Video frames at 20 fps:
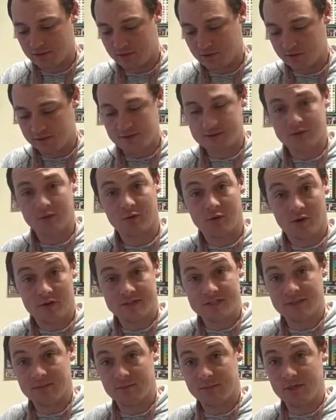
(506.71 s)
hook this
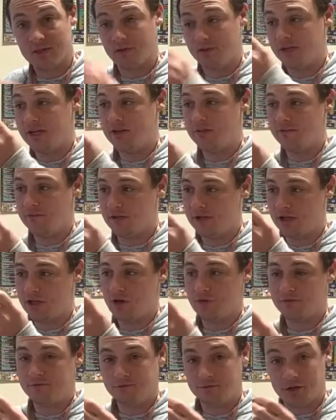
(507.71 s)
across the middle and it, you
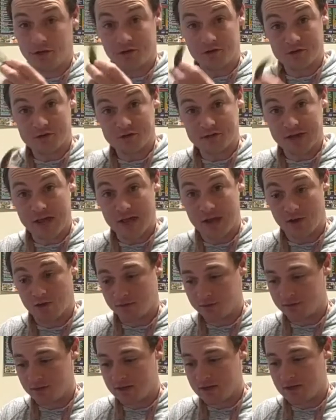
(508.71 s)
know, flutters
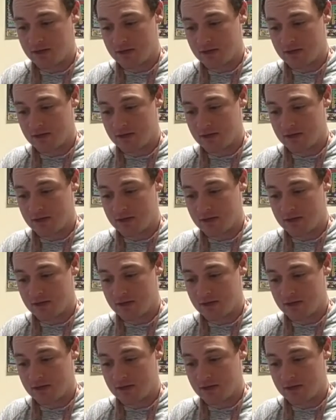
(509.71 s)
down